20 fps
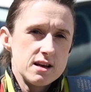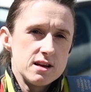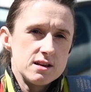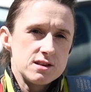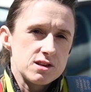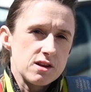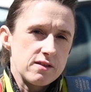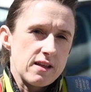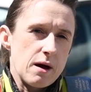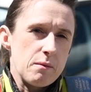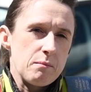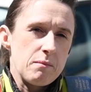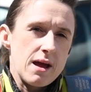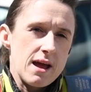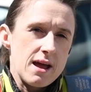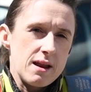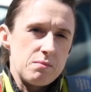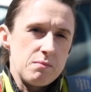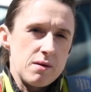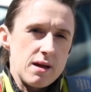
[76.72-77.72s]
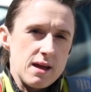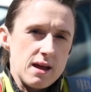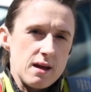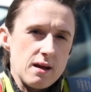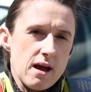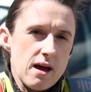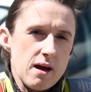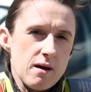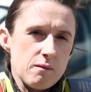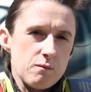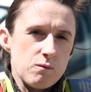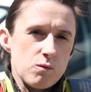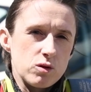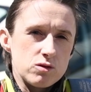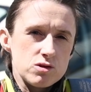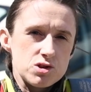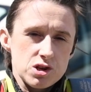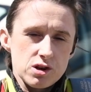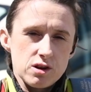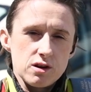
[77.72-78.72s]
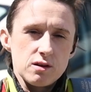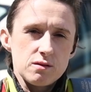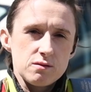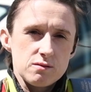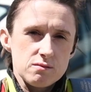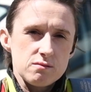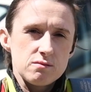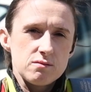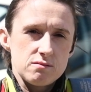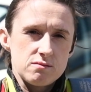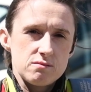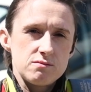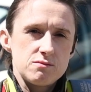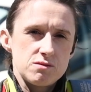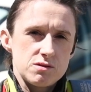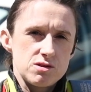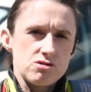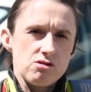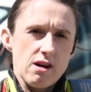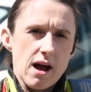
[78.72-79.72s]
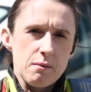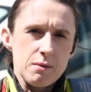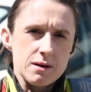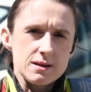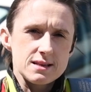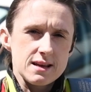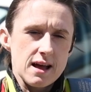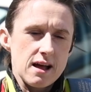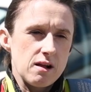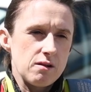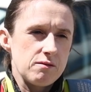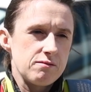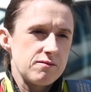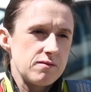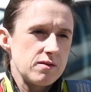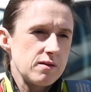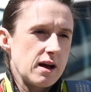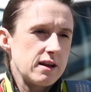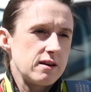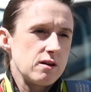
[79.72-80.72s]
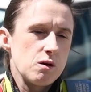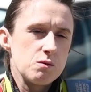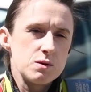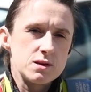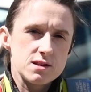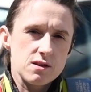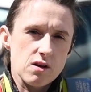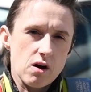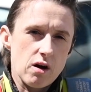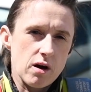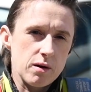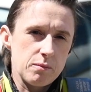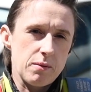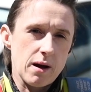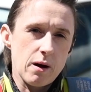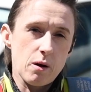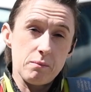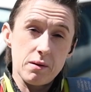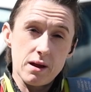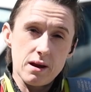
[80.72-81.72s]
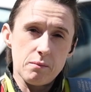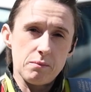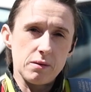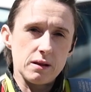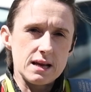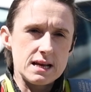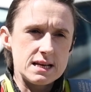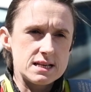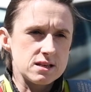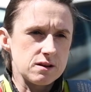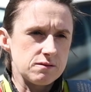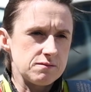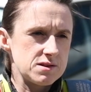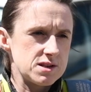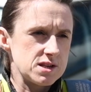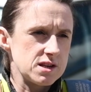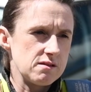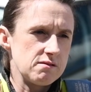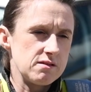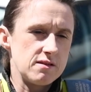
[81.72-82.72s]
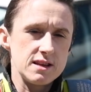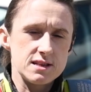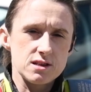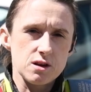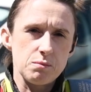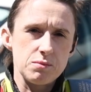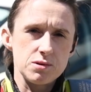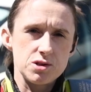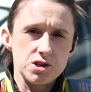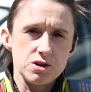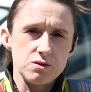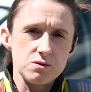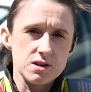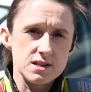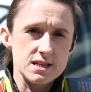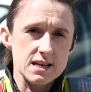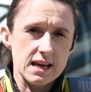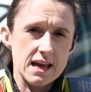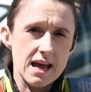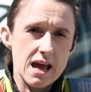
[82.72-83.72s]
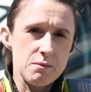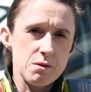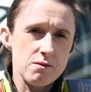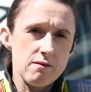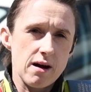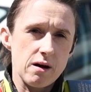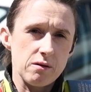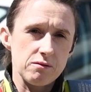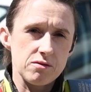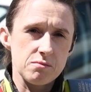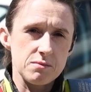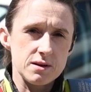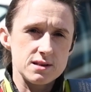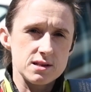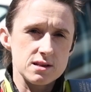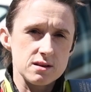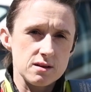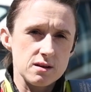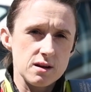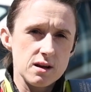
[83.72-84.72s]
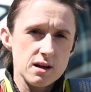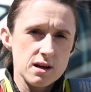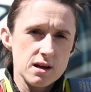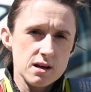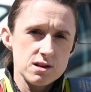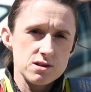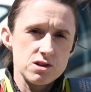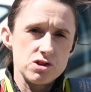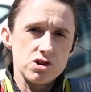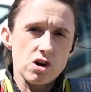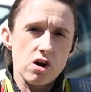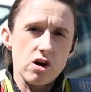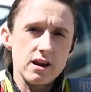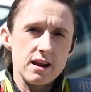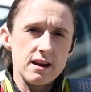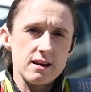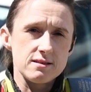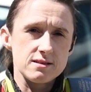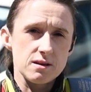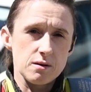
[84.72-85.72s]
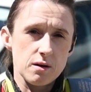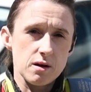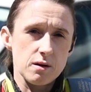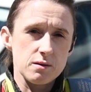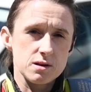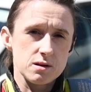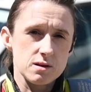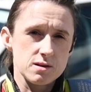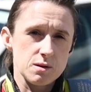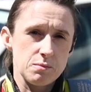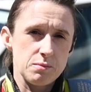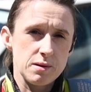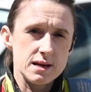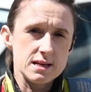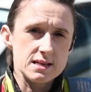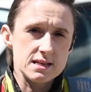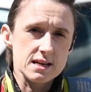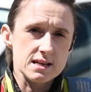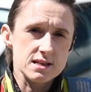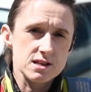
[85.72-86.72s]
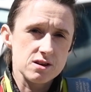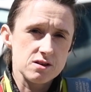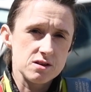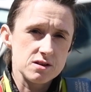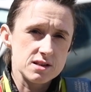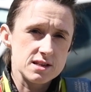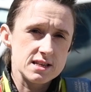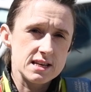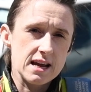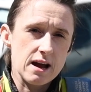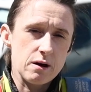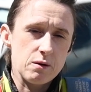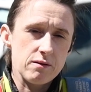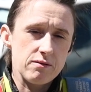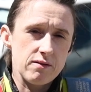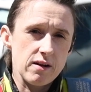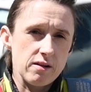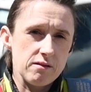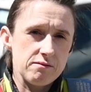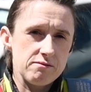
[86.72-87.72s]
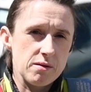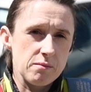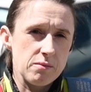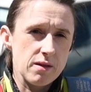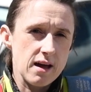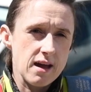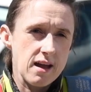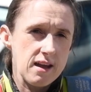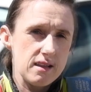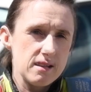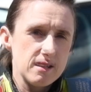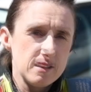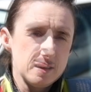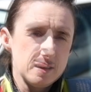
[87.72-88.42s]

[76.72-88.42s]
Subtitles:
So that made me want to try myself. I'd always thought about being a police officer, and this opportunity came around for me to join in as a PCSO and see how I felt from there.